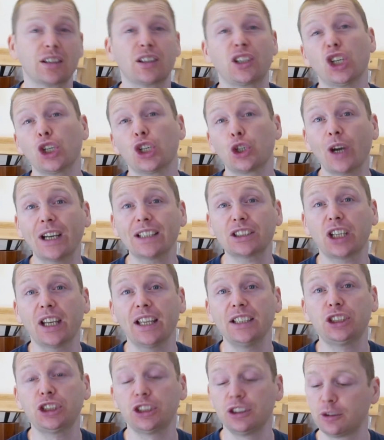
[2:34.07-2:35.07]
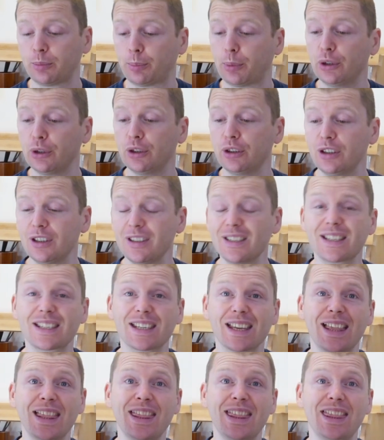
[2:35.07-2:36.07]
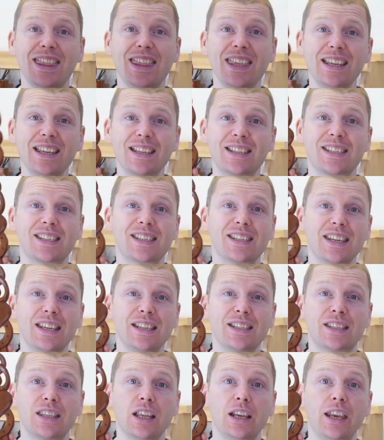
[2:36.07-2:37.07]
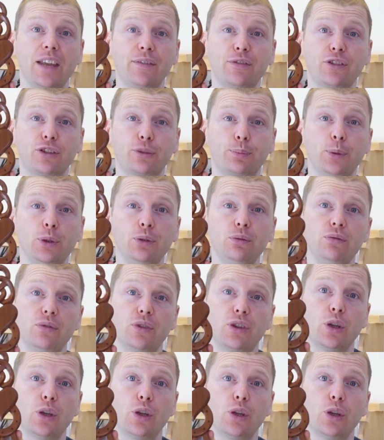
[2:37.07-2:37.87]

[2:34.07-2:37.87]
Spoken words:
Congratulations, Bernard. This is the Love Spoon